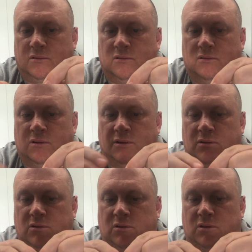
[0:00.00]
Alright,
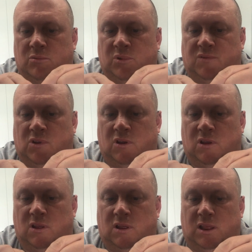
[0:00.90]
and we've
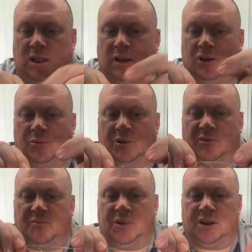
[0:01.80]
got our loop that
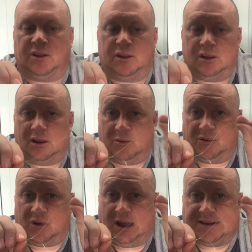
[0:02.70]
we've made, and
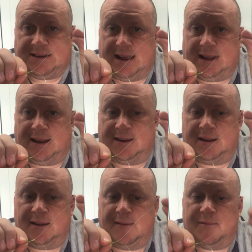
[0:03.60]
we've got our tag end.
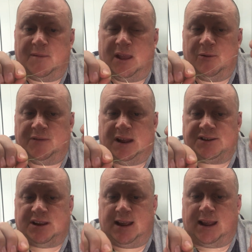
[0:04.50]
Now with
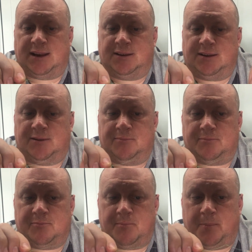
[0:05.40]
that tag end
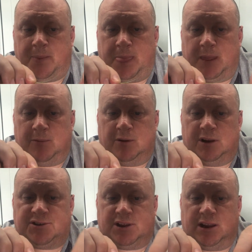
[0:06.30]
we're
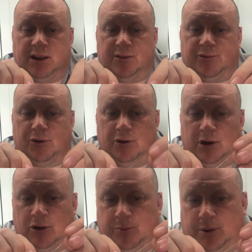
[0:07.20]
going to take it through the
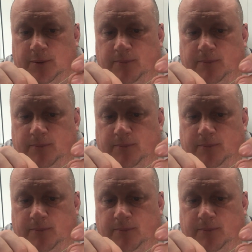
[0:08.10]
loop